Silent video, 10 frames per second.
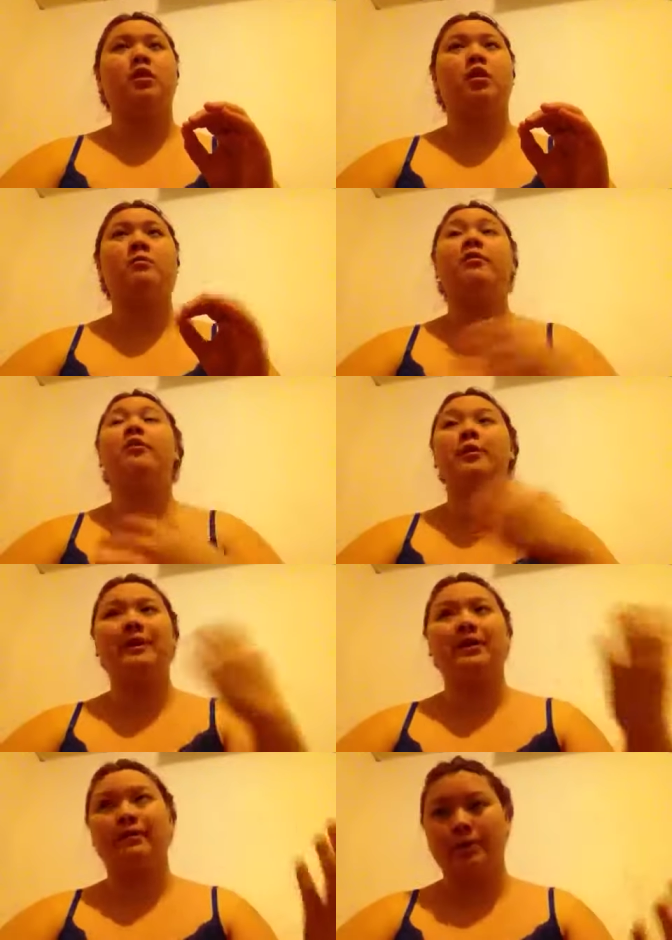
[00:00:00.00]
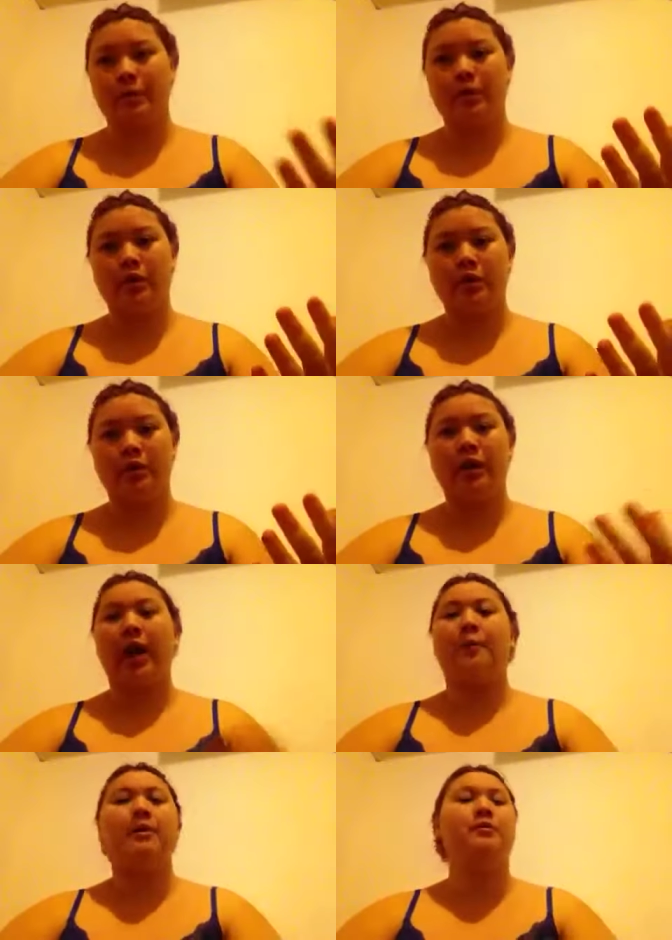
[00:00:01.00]
homophobia of the world,
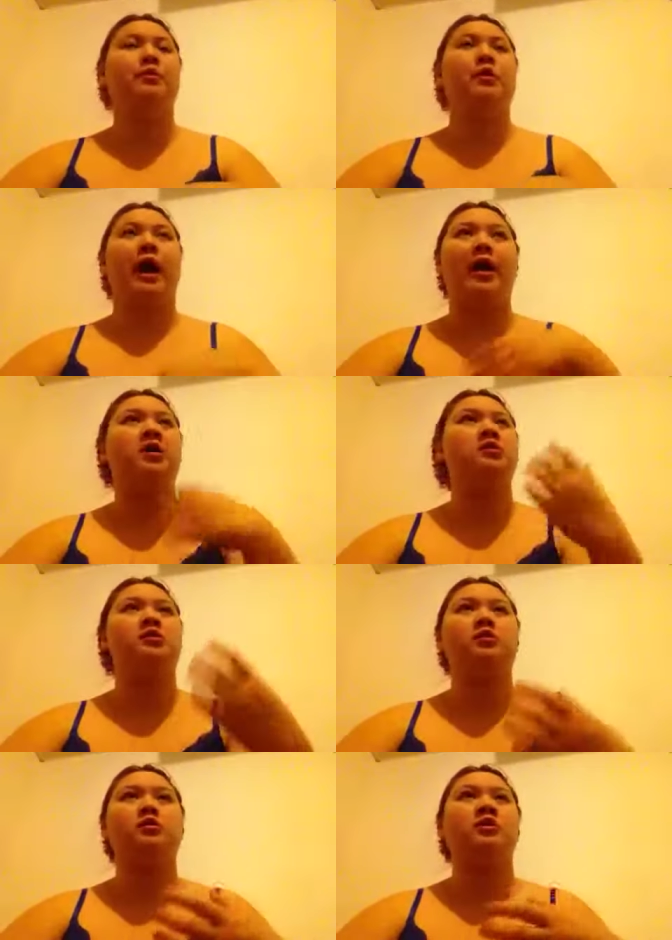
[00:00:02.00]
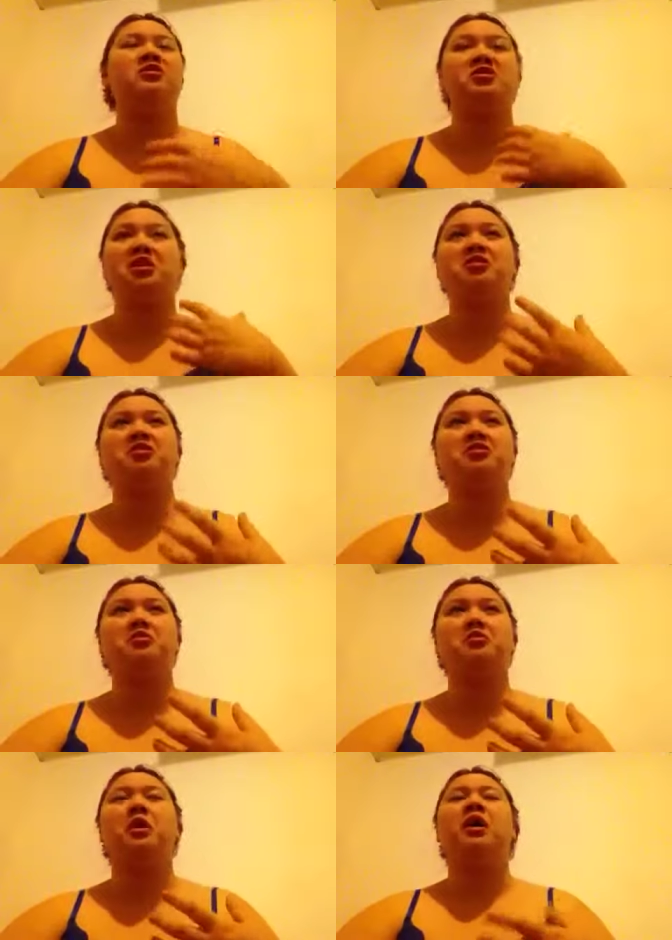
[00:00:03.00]
how people hate you and judge
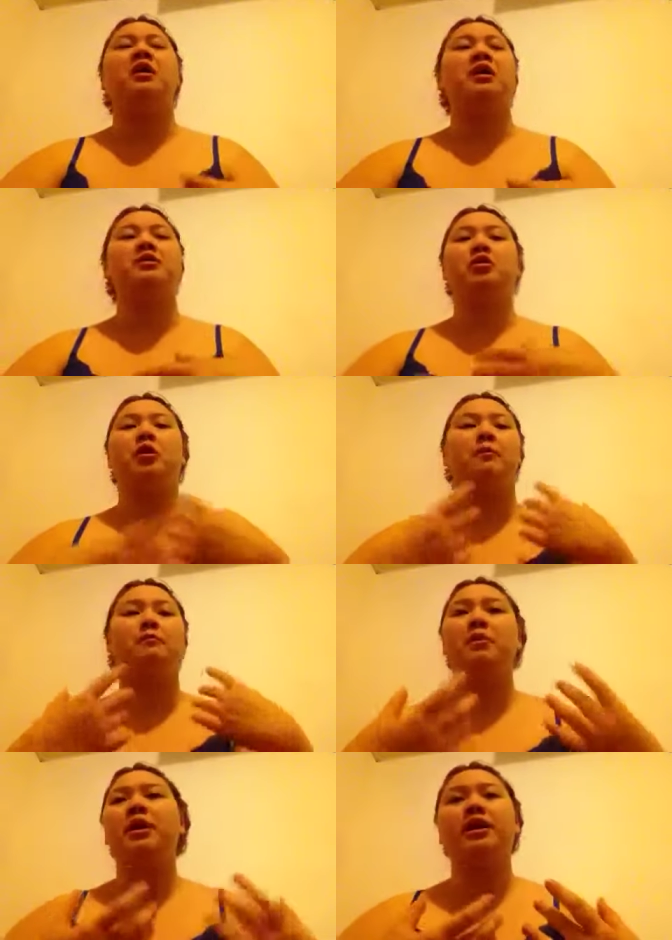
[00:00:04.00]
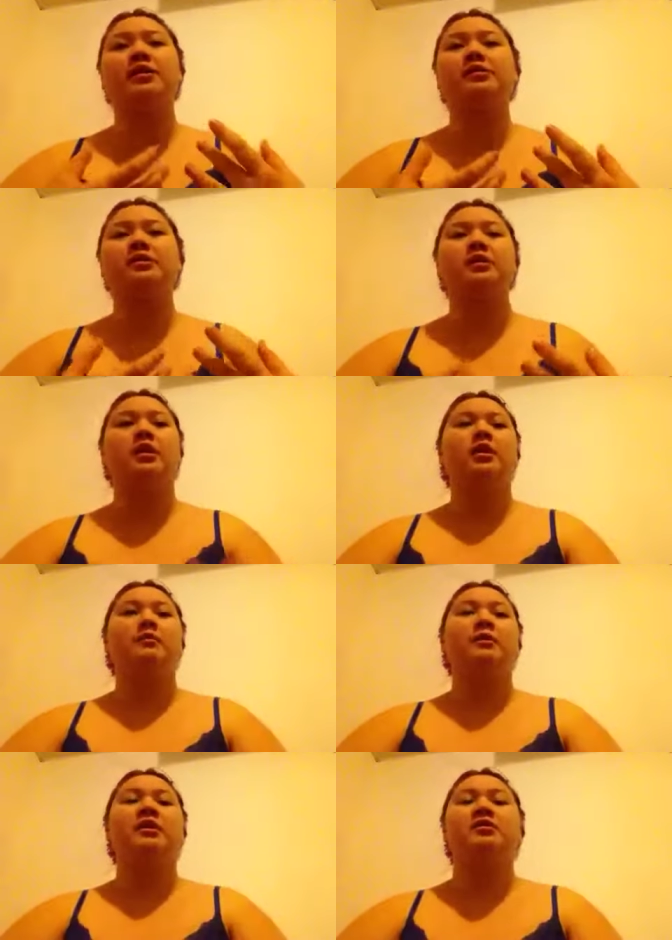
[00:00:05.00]
you, and they're all bigots
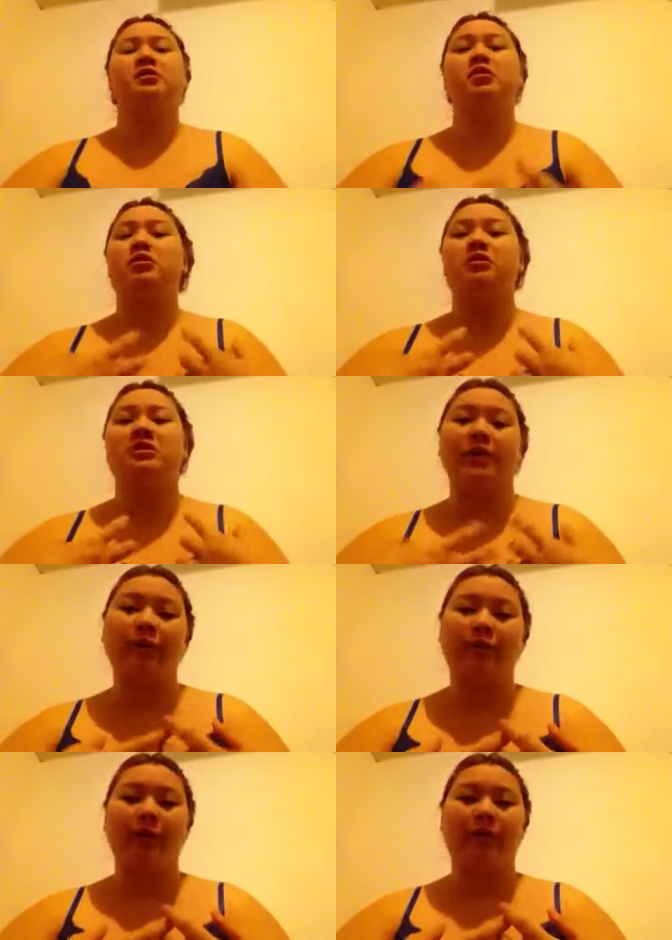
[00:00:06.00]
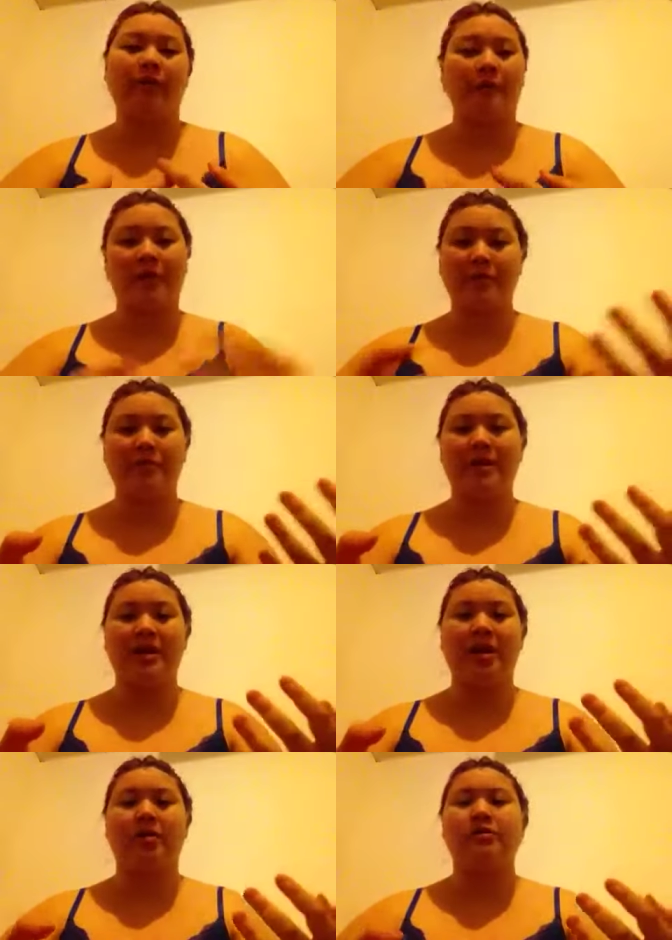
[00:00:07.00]
because you're different from
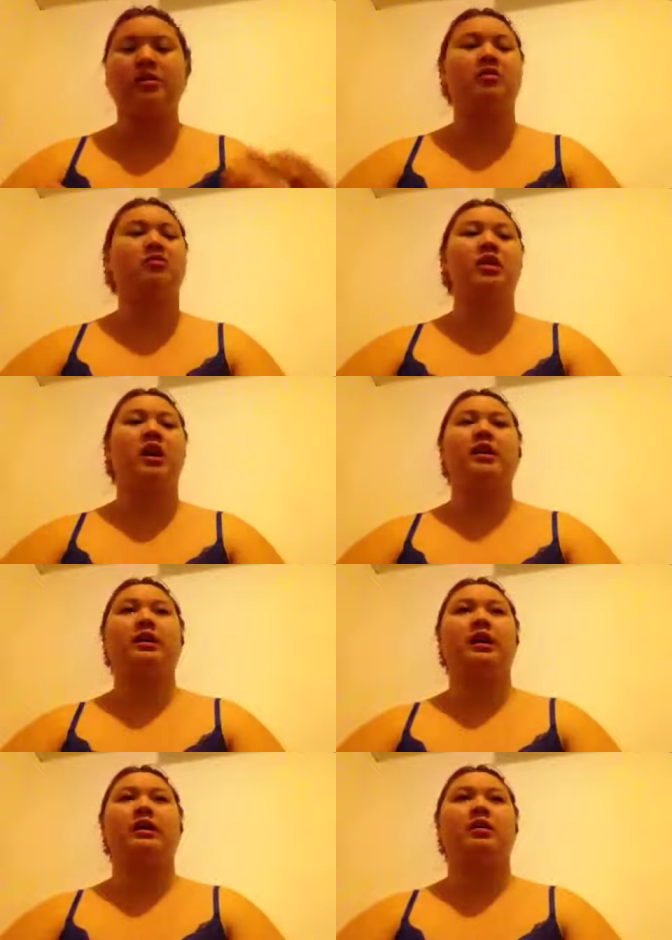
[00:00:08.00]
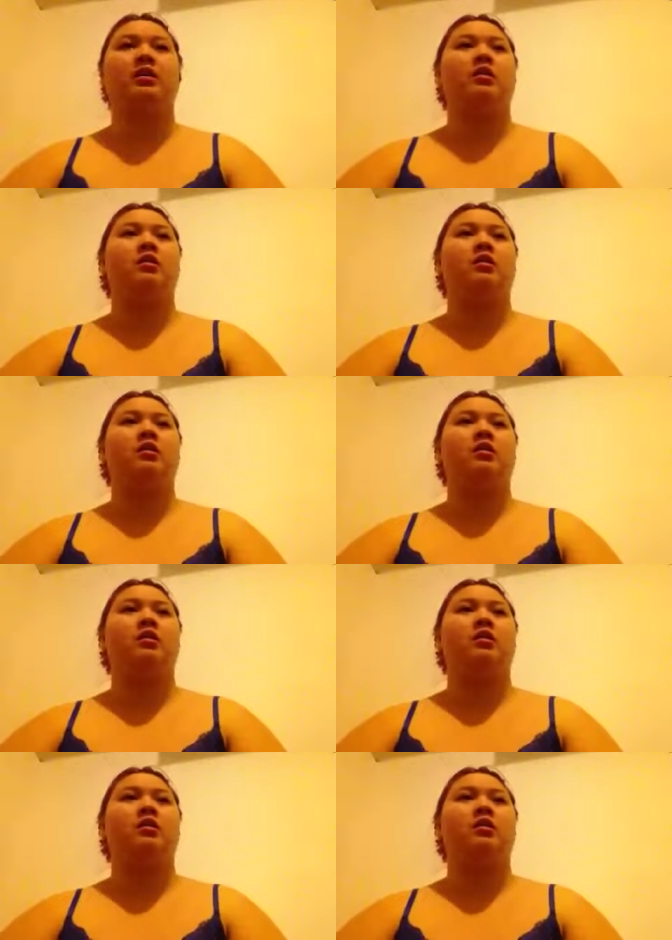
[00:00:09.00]
everybody else, and you're not like.